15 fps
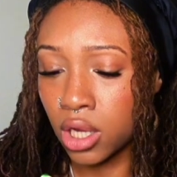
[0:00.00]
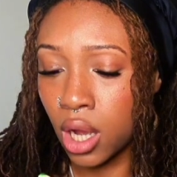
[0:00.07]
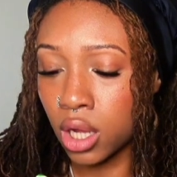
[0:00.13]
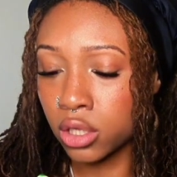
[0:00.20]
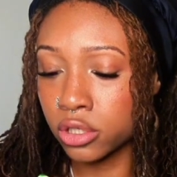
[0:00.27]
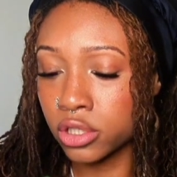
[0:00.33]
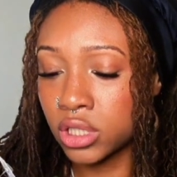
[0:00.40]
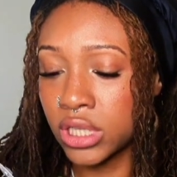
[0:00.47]

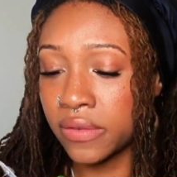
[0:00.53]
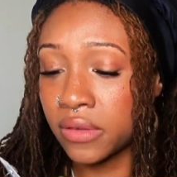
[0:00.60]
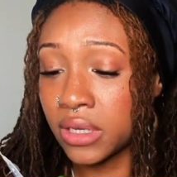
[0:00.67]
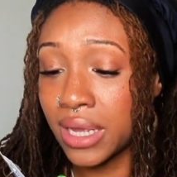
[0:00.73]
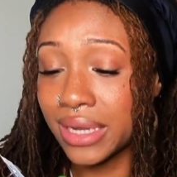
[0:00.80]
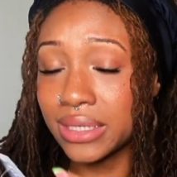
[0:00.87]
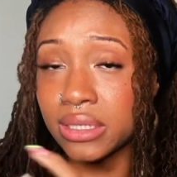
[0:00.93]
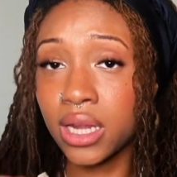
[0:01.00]
dollars seven
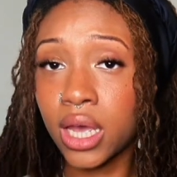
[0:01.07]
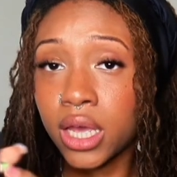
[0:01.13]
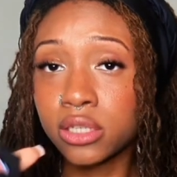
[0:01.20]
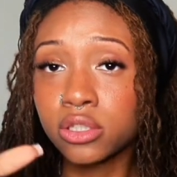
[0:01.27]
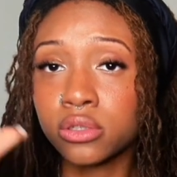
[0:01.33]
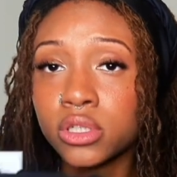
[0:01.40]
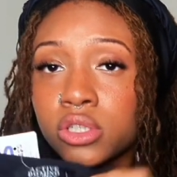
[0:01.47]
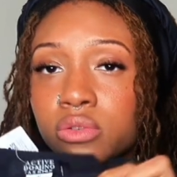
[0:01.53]
ninety nine
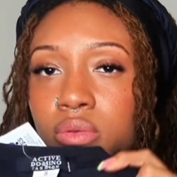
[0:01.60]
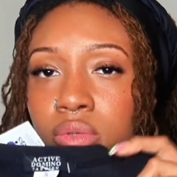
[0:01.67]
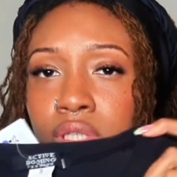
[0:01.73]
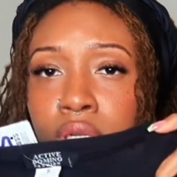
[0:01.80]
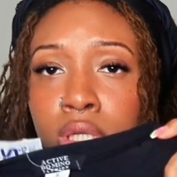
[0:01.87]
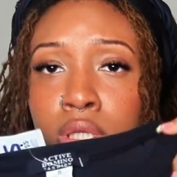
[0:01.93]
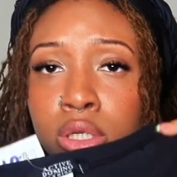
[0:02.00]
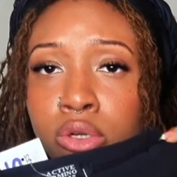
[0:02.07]
so this one was
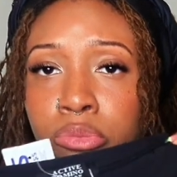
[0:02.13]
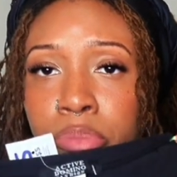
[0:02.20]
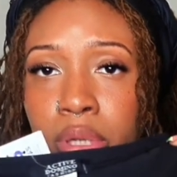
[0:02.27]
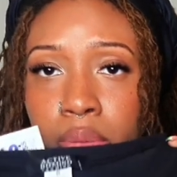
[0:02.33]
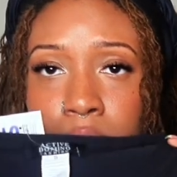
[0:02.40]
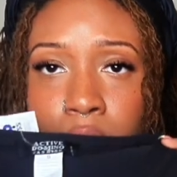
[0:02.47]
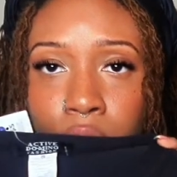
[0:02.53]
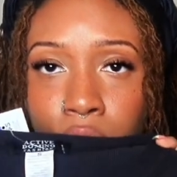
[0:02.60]
a little
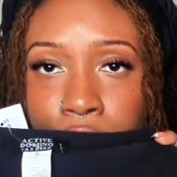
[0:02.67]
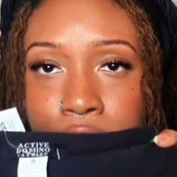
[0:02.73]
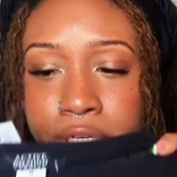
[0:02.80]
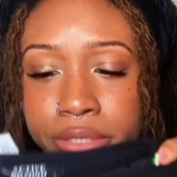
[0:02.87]
bit more